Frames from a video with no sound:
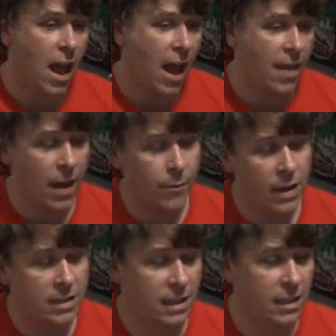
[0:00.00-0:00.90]
and that
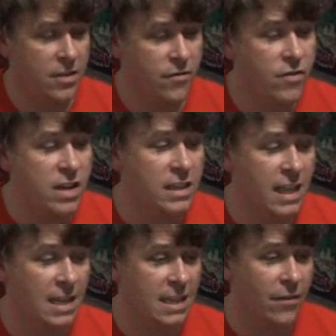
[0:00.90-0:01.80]
basically
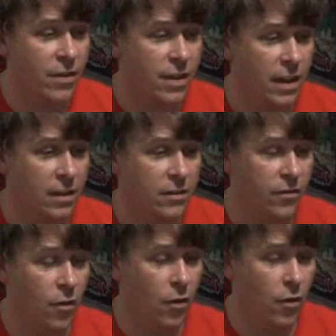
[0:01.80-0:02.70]
resets everything
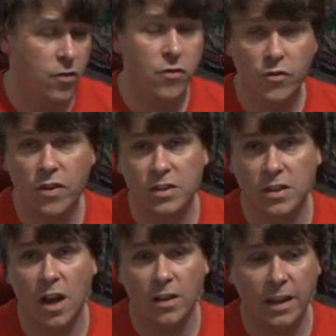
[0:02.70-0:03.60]
for you to
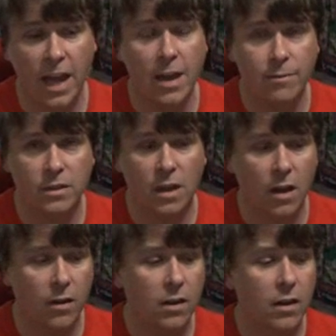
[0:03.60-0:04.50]
restart the game.
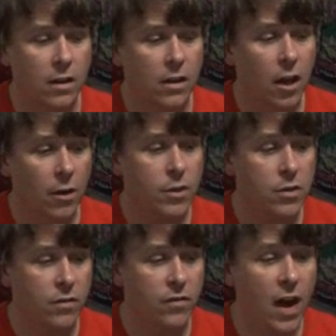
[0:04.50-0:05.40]
So that'll be
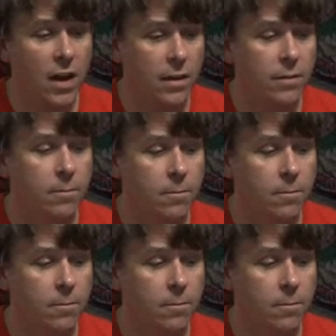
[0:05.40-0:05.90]
good fun.